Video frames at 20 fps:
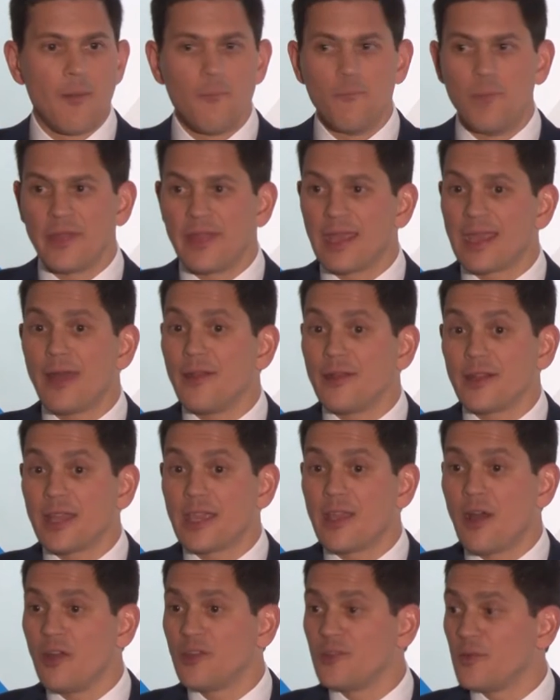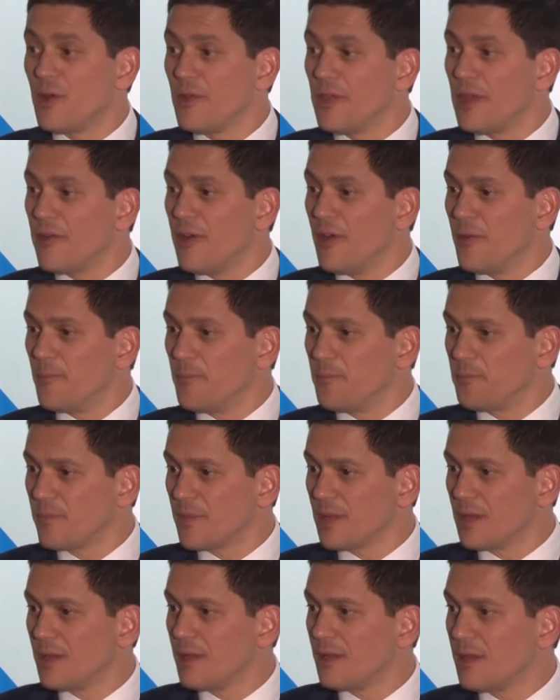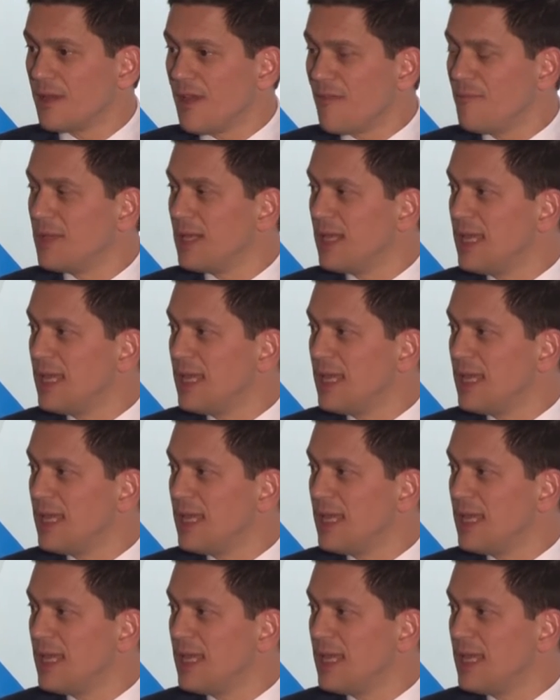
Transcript: But they can't do it on their own. Government